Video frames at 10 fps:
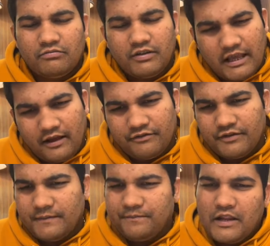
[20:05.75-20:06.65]
They have
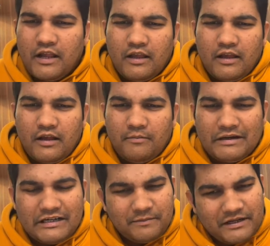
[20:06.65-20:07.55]

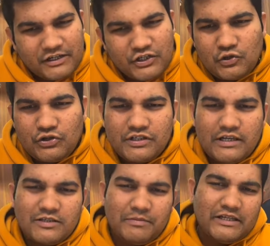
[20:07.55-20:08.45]
multiple
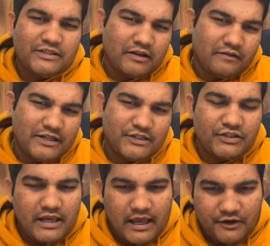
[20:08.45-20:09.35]
resources, many servants
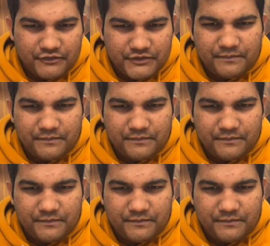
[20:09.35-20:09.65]
they have.